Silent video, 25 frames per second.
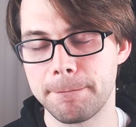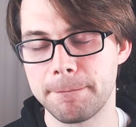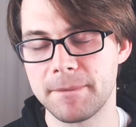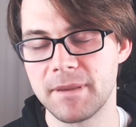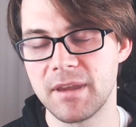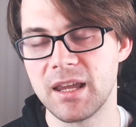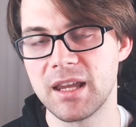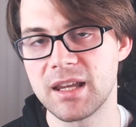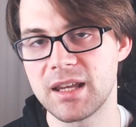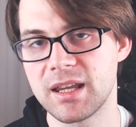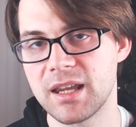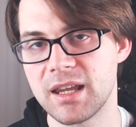
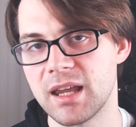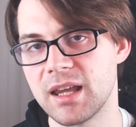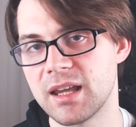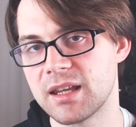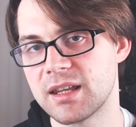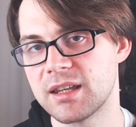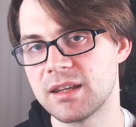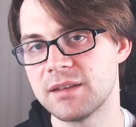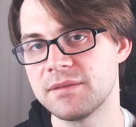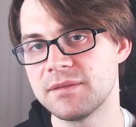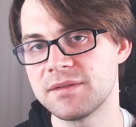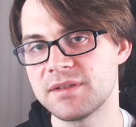It
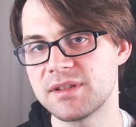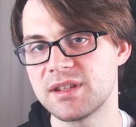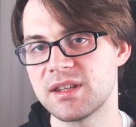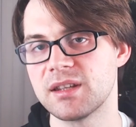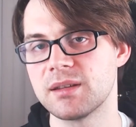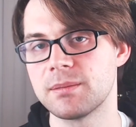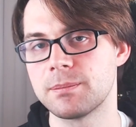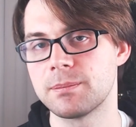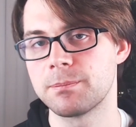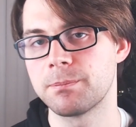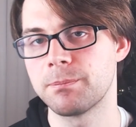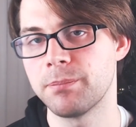gives the
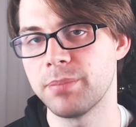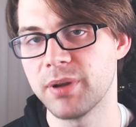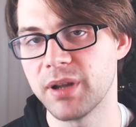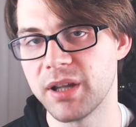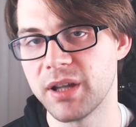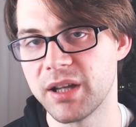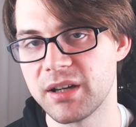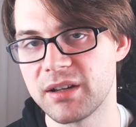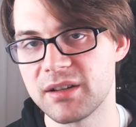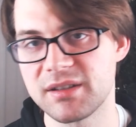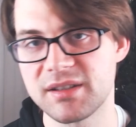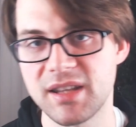
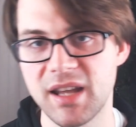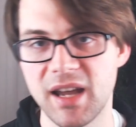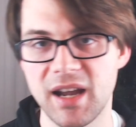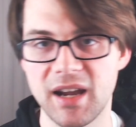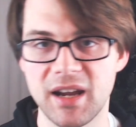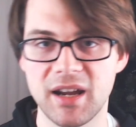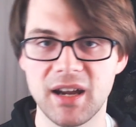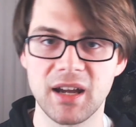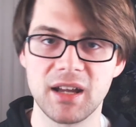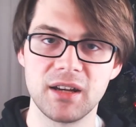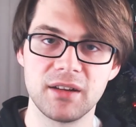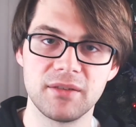players that
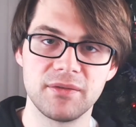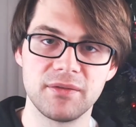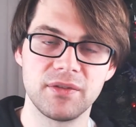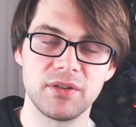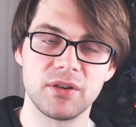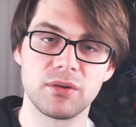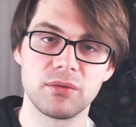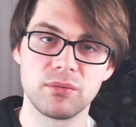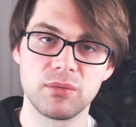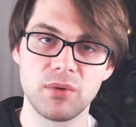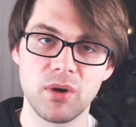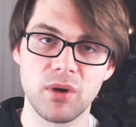kind of
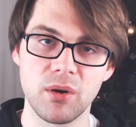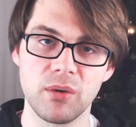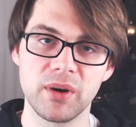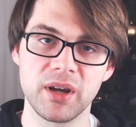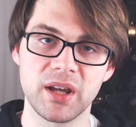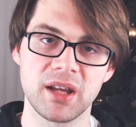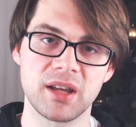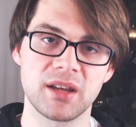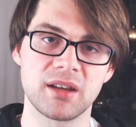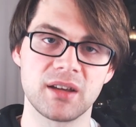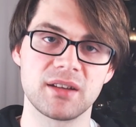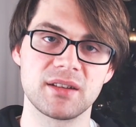
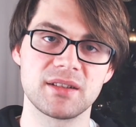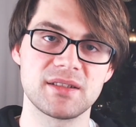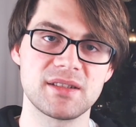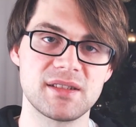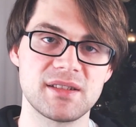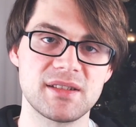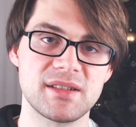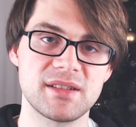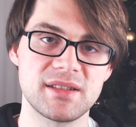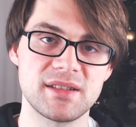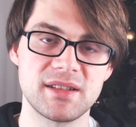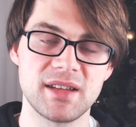heroic
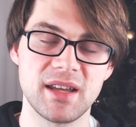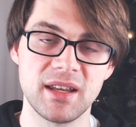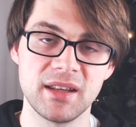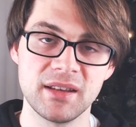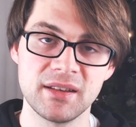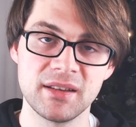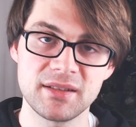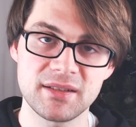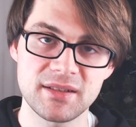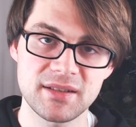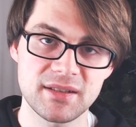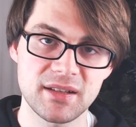
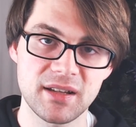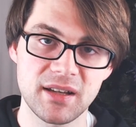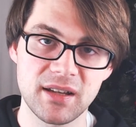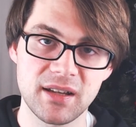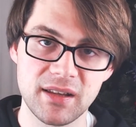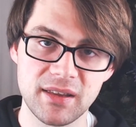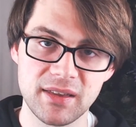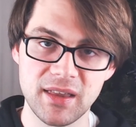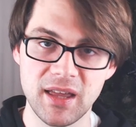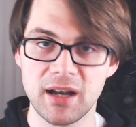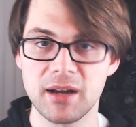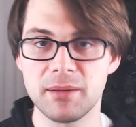sense
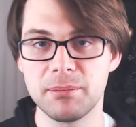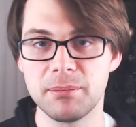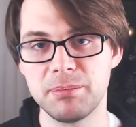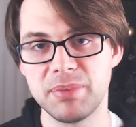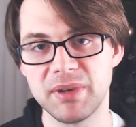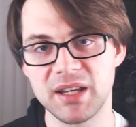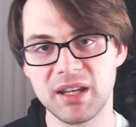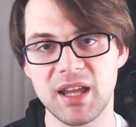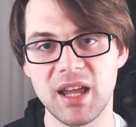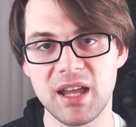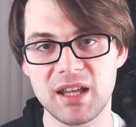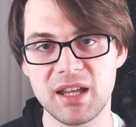that a big
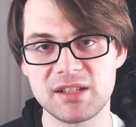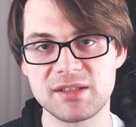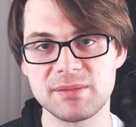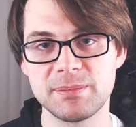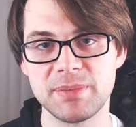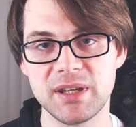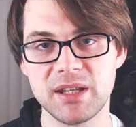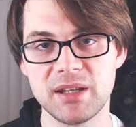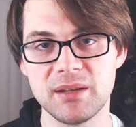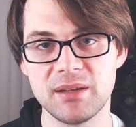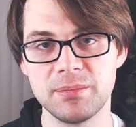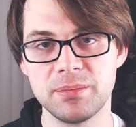
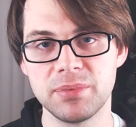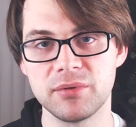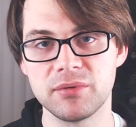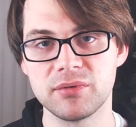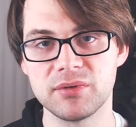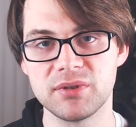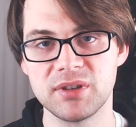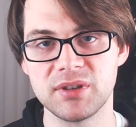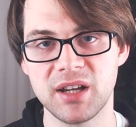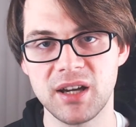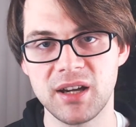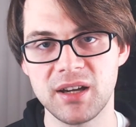HP pool
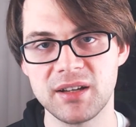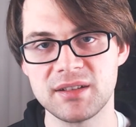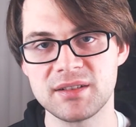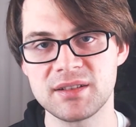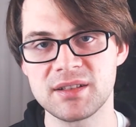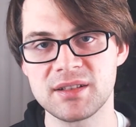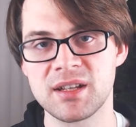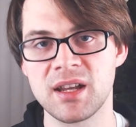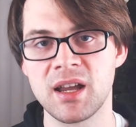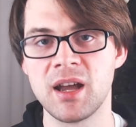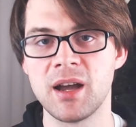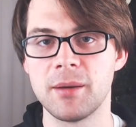does,
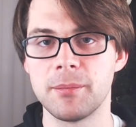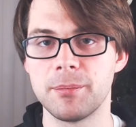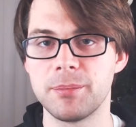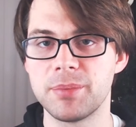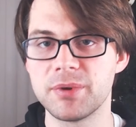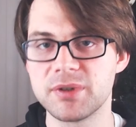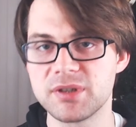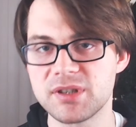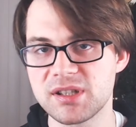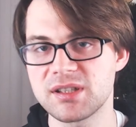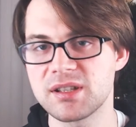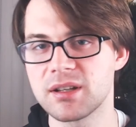but
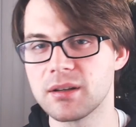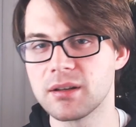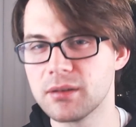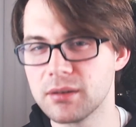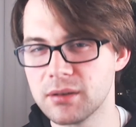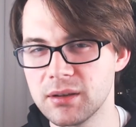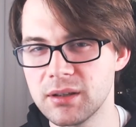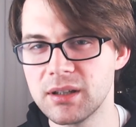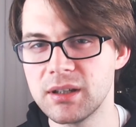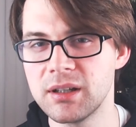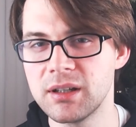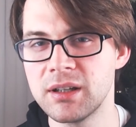just a
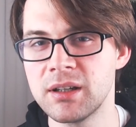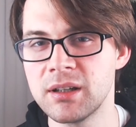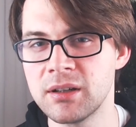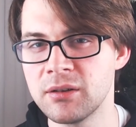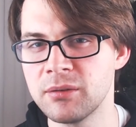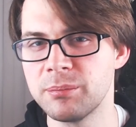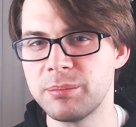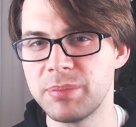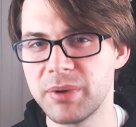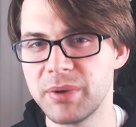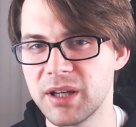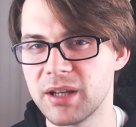little
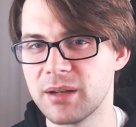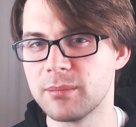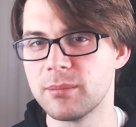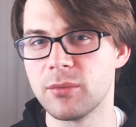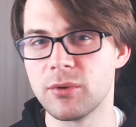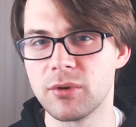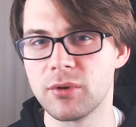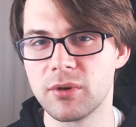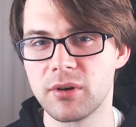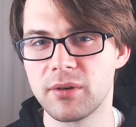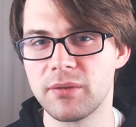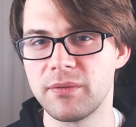bit
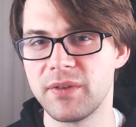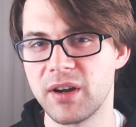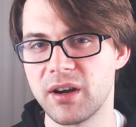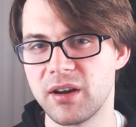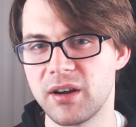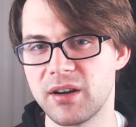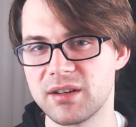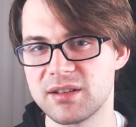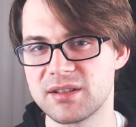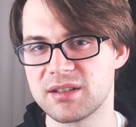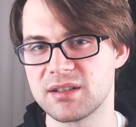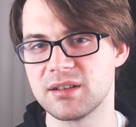more
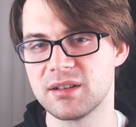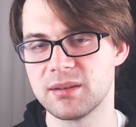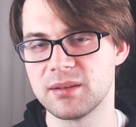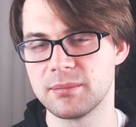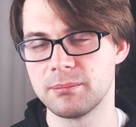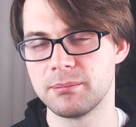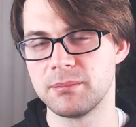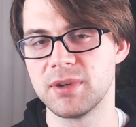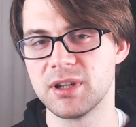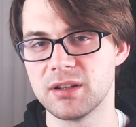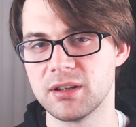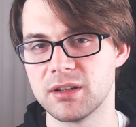
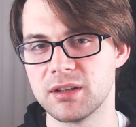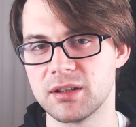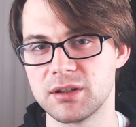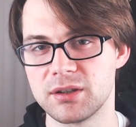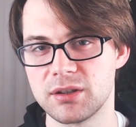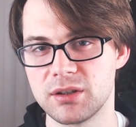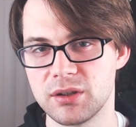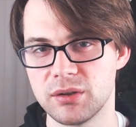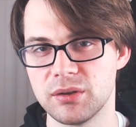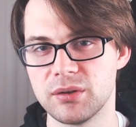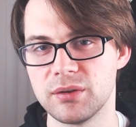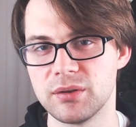
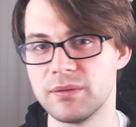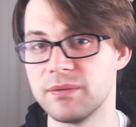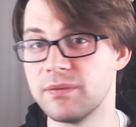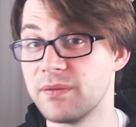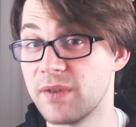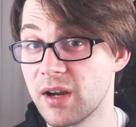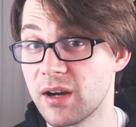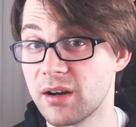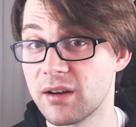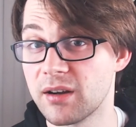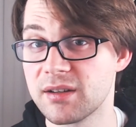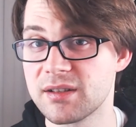verisimilitude.
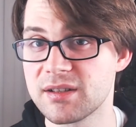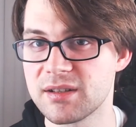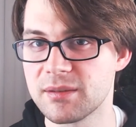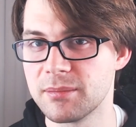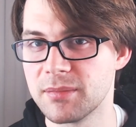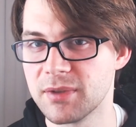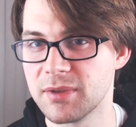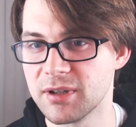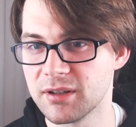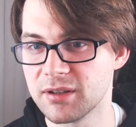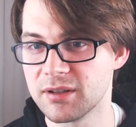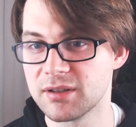
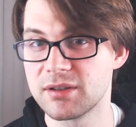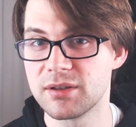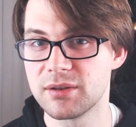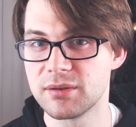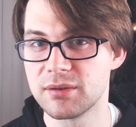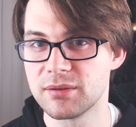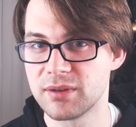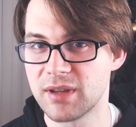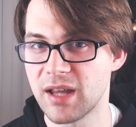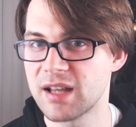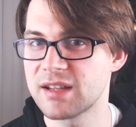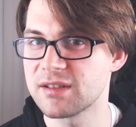Verisimilitude,
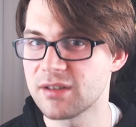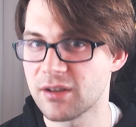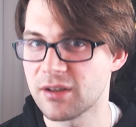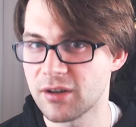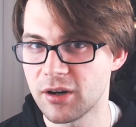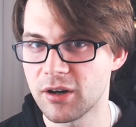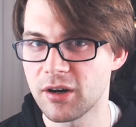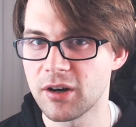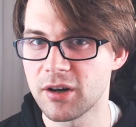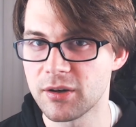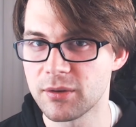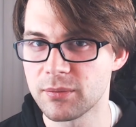that's a
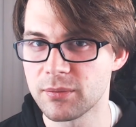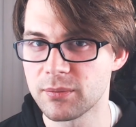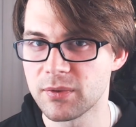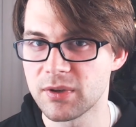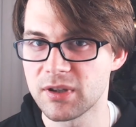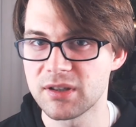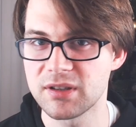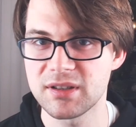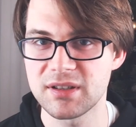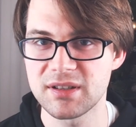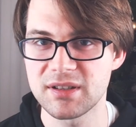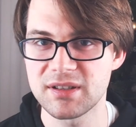hard word.
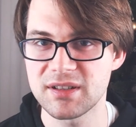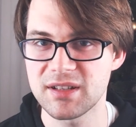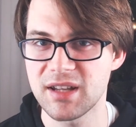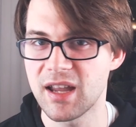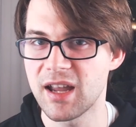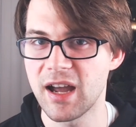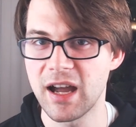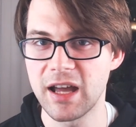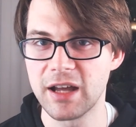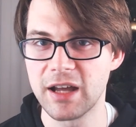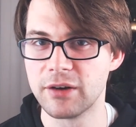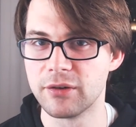
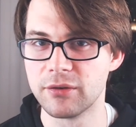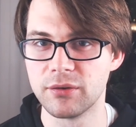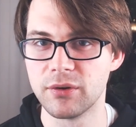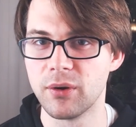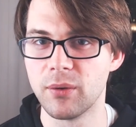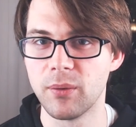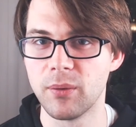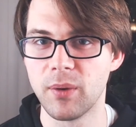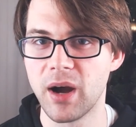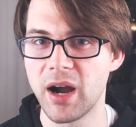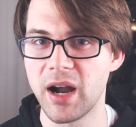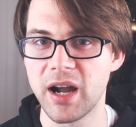I don't know
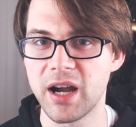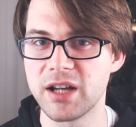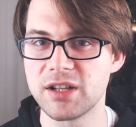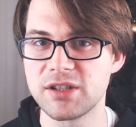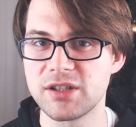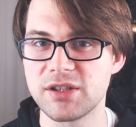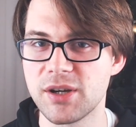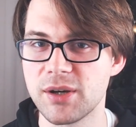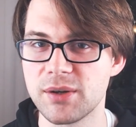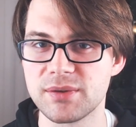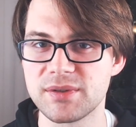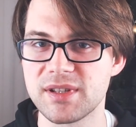why I
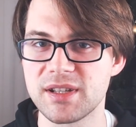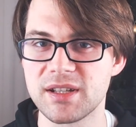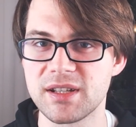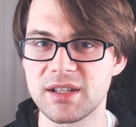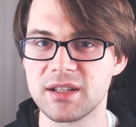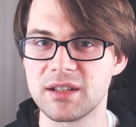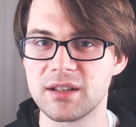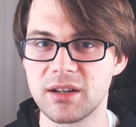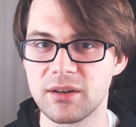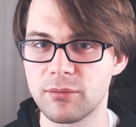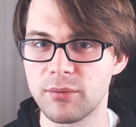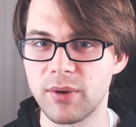chose it
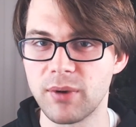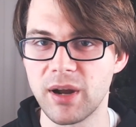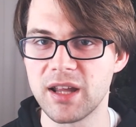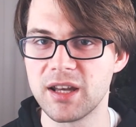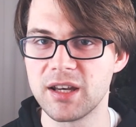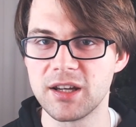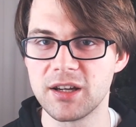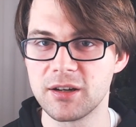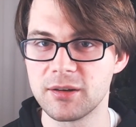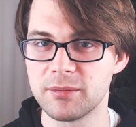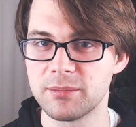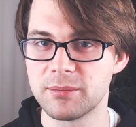right
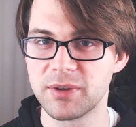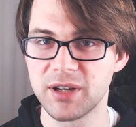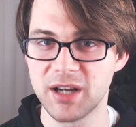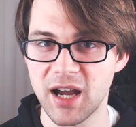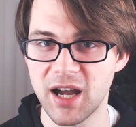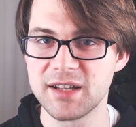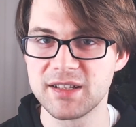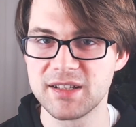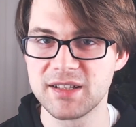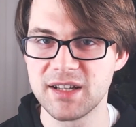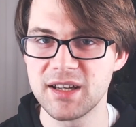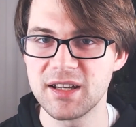here, but I
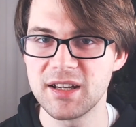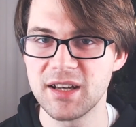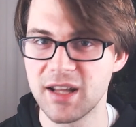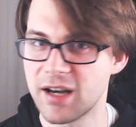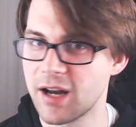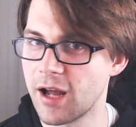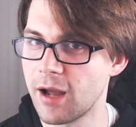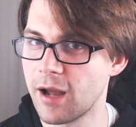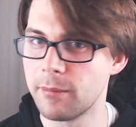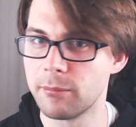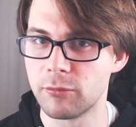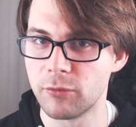did, and
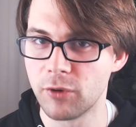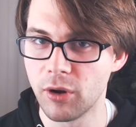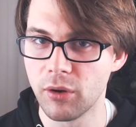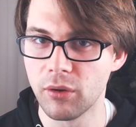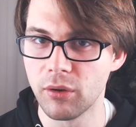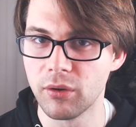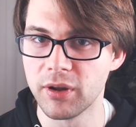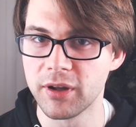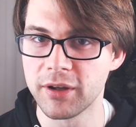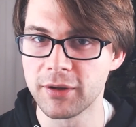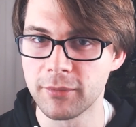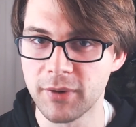I'm
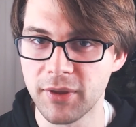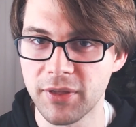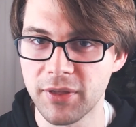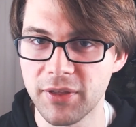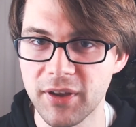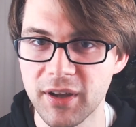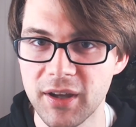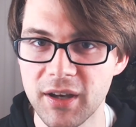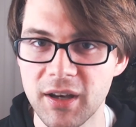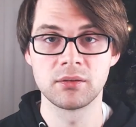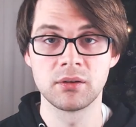rolling with it.